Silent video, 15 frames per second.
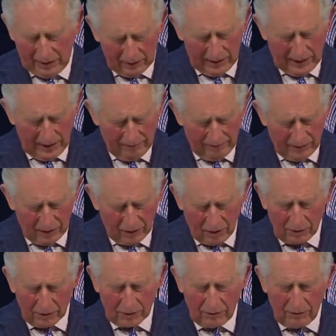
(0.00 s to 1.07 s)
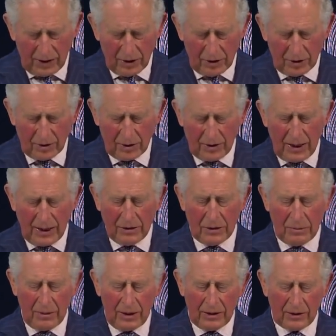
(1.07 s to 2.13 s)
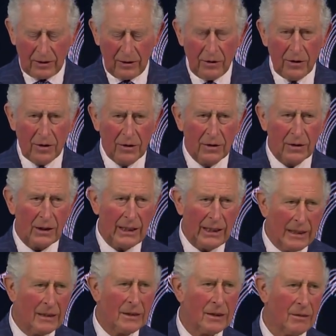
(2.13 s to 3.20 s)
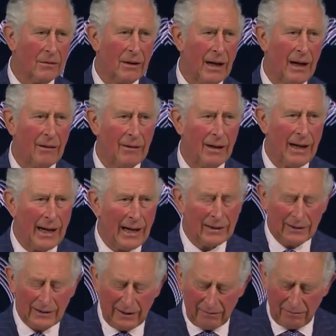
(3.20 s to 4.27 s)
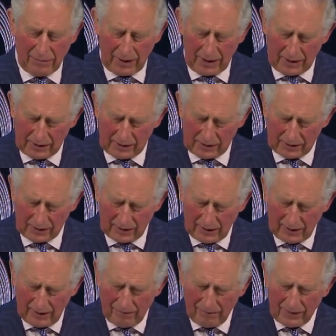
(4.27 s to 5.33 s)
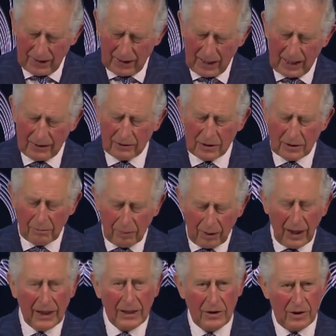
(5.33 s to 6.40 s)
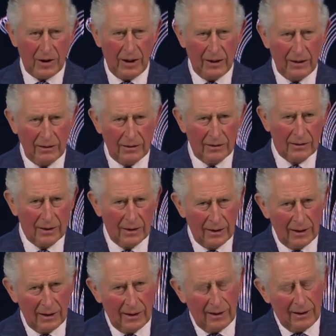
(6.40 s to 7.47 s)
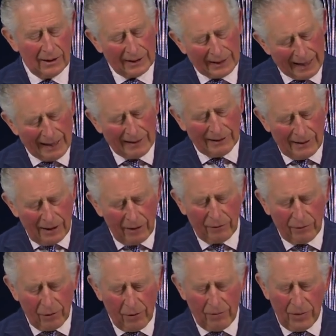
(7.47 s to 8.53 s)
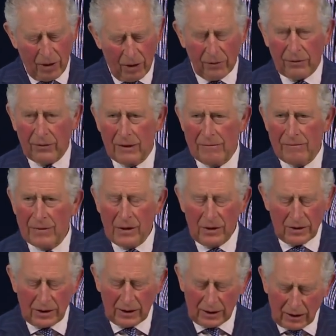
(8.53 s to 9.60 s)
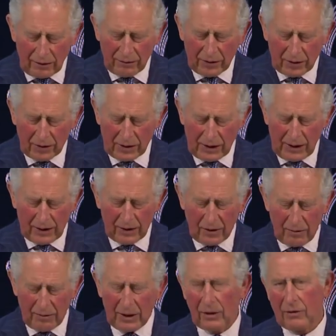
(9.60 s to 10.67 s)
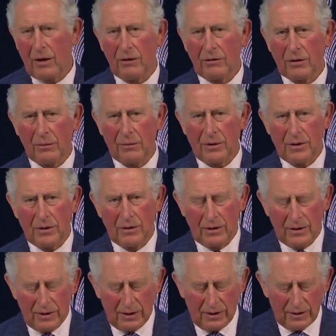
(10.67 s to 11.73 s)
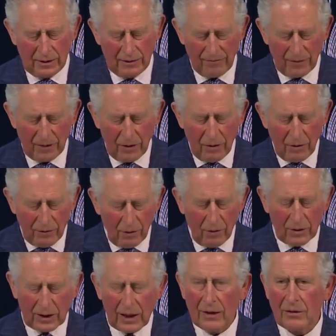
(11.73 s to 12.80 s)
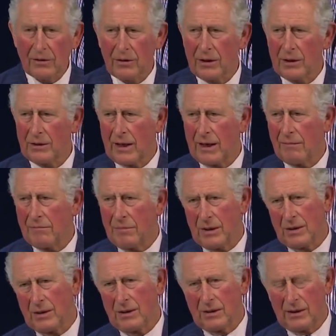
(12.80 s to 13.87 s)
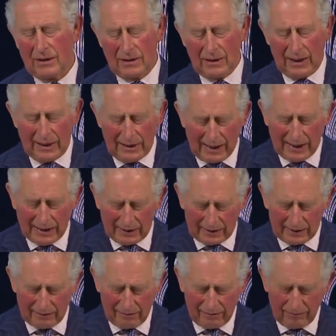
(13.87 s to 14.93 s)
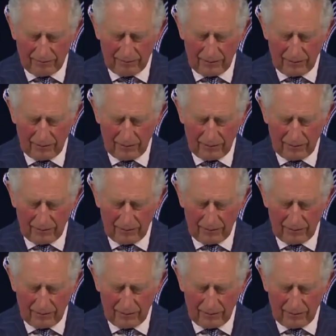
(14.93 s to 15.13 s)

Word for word: Building conservation and nature-based solutions into our asset base and supply chains can therefore offer significant economic growth opportunities for countries and businesses alike,